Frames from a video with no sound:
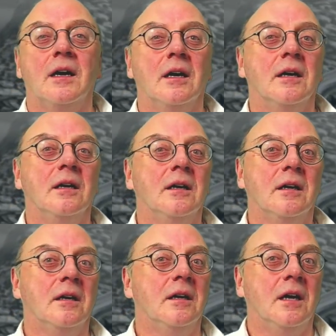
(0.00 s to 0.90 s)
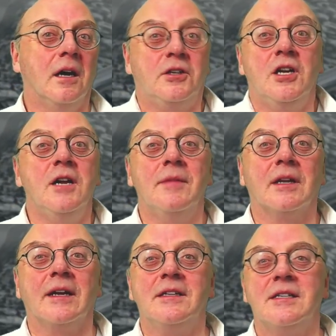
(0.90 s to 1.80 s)
Uh,
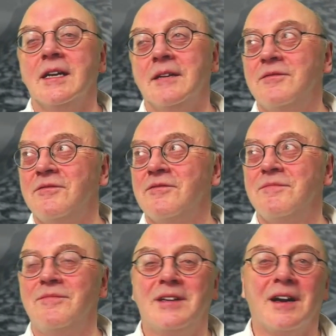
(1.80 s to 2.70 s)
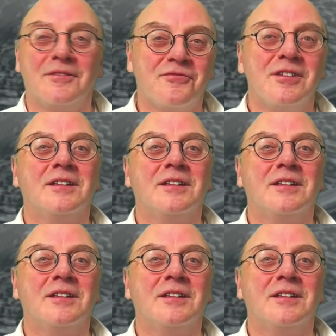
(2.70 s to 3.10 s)
accumulated cut, drill